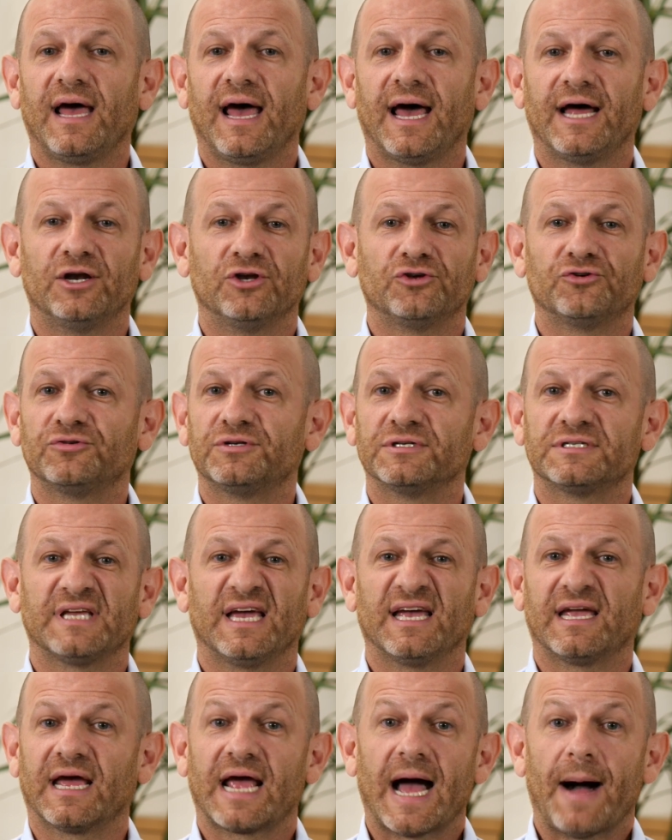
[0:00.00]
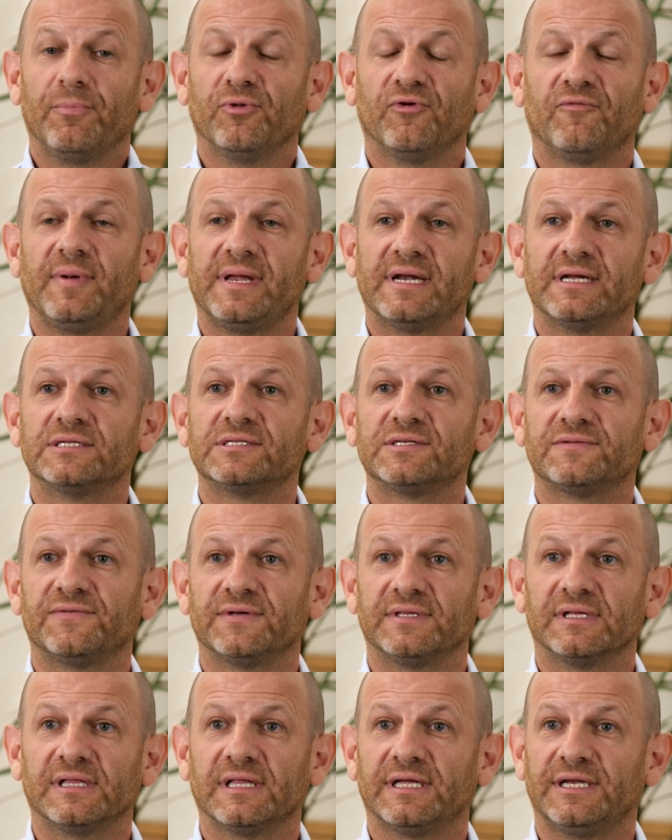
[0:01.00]
and it should just take a couple of minutes
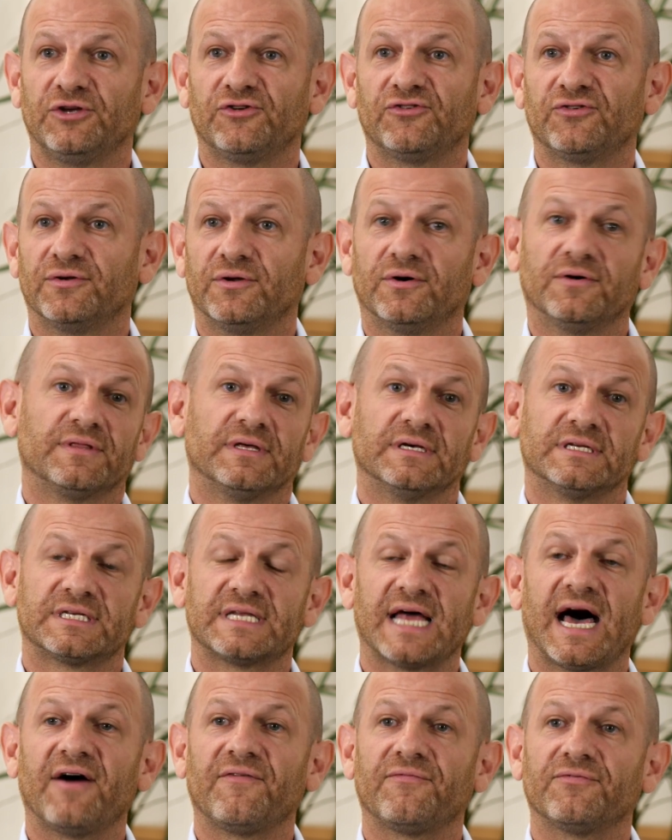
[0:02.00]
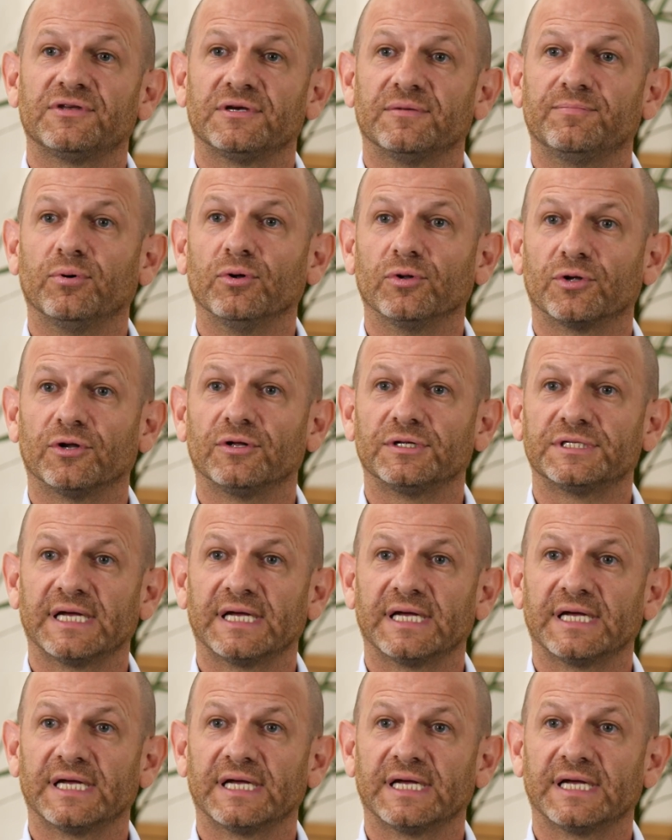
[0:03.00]
for the clinician or the staff to pull it all